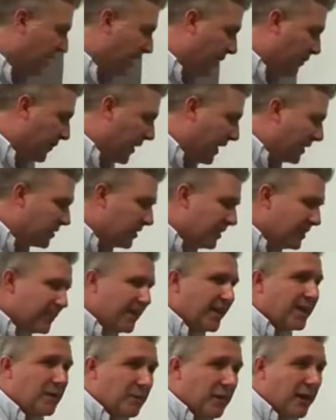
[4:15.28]
and that's going
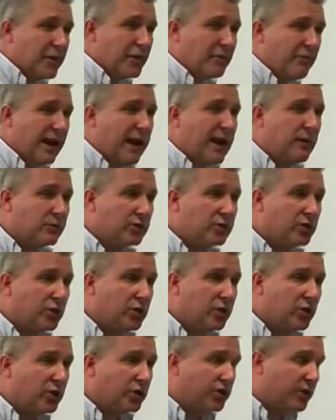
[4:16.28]
to take about 3 hours to
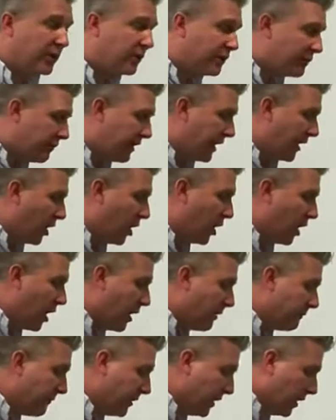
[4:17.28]
cook,
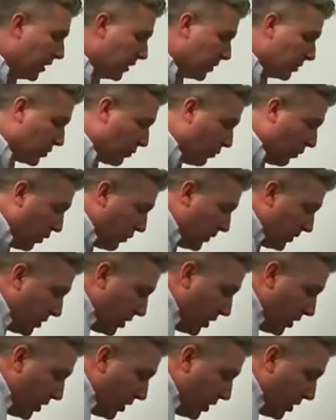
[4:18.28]
3.5. So what